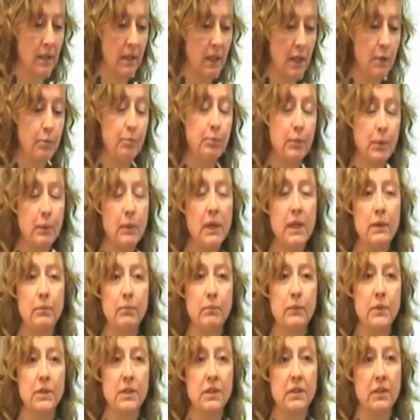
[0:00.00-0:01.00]

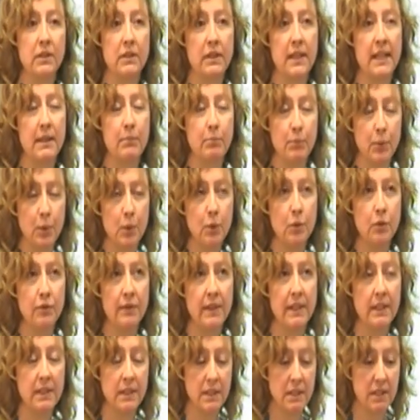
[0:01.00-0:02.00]

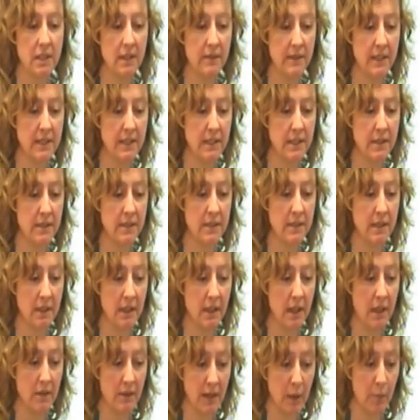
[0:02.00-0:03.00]
improving services
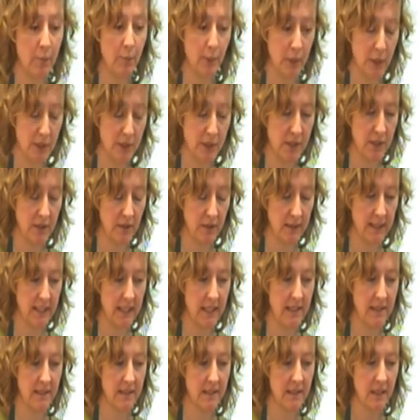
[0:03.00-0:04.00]
around personal
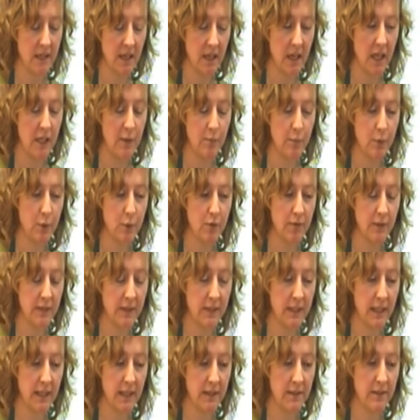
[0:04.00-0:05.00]
needs and
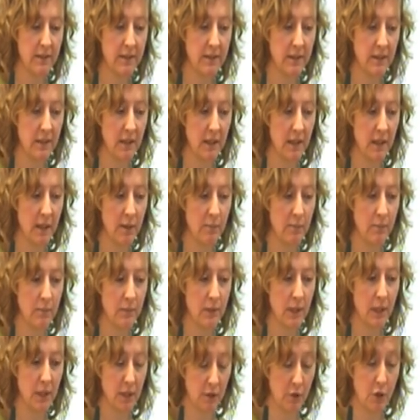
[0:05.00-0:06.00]
improving that
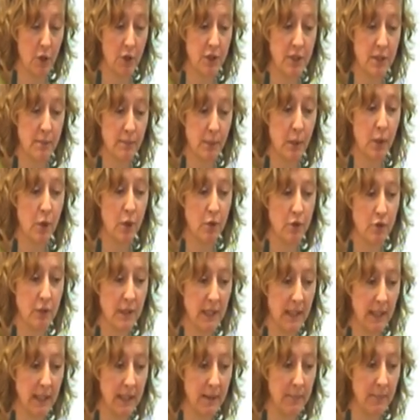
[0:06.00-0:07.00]
across the board
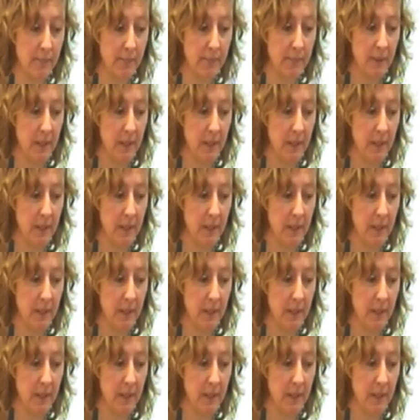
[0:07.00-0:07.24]
really.